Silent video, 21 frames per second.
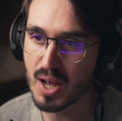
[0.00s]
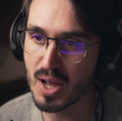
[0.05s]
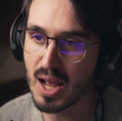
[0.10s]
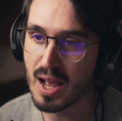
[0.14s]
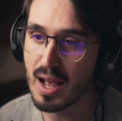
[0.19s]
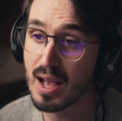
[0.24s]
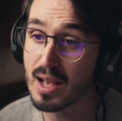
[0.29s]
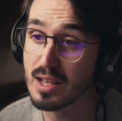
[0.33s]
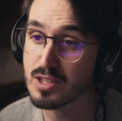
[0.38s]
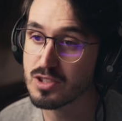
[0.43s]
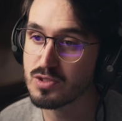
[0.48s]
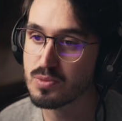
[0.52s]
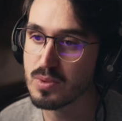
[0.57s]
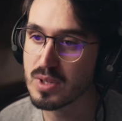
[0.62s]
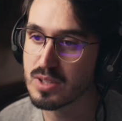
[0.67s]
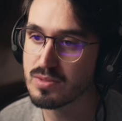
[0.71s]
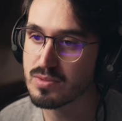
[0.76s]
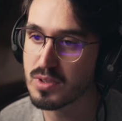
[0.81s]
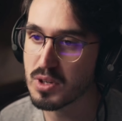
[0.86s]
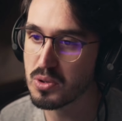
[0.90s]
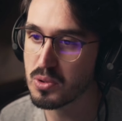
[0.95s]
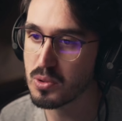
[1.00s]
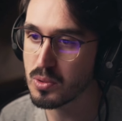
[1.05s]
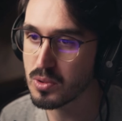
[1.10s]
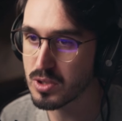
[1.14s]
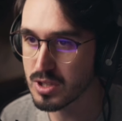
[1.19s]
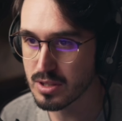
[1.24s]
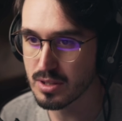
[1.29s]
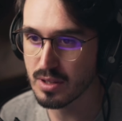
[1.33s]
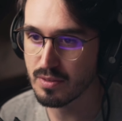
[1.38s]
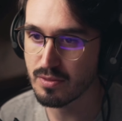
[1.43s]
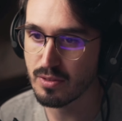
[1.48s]
as we
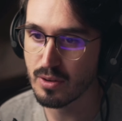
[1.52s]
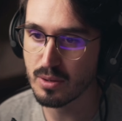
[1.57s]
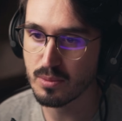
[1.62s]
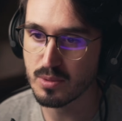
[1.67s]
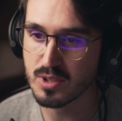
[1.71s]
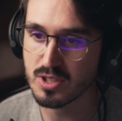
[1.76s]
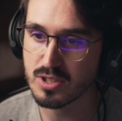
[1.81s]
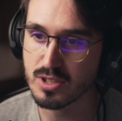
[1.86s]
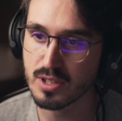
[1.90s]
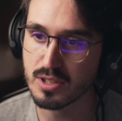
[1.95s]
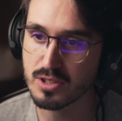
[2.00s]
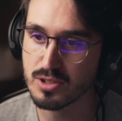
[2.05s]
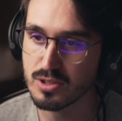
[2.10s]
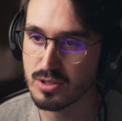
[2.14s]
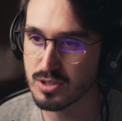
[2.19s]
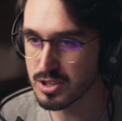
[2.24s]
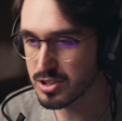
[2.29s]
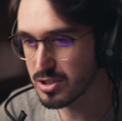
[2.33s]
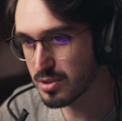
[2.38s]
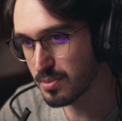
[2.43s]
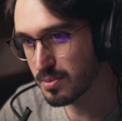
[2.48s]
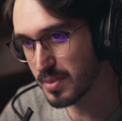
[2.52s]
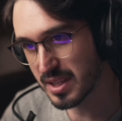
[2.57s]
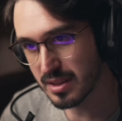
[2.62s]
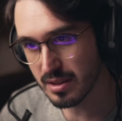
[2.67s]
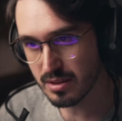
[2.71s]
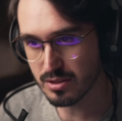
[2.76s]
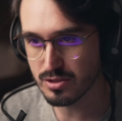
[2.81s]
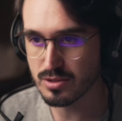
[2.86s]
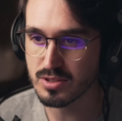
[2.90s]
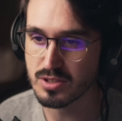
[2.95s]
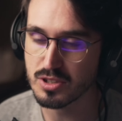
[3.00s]
record the following section, just to make the
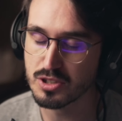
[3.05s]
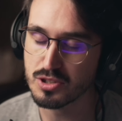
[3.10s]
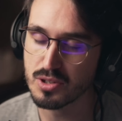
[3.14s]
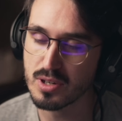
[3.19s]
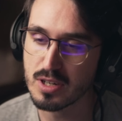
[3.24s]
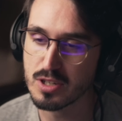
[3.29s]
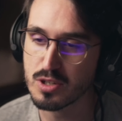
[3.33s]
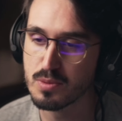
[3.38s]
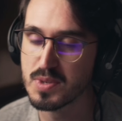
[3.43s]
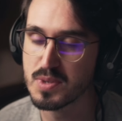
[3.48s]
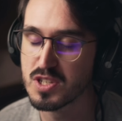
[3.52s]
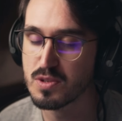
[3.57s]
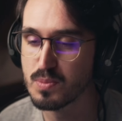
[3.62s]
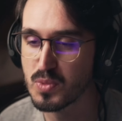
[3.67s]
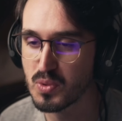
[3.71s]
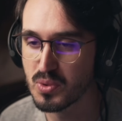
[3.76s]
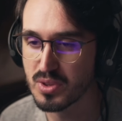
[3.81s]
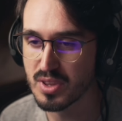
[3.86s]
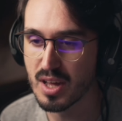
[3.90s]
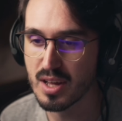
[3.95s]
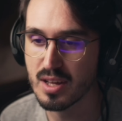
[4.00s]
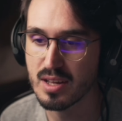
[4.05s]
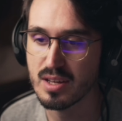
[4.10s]
transition a little bit smoother.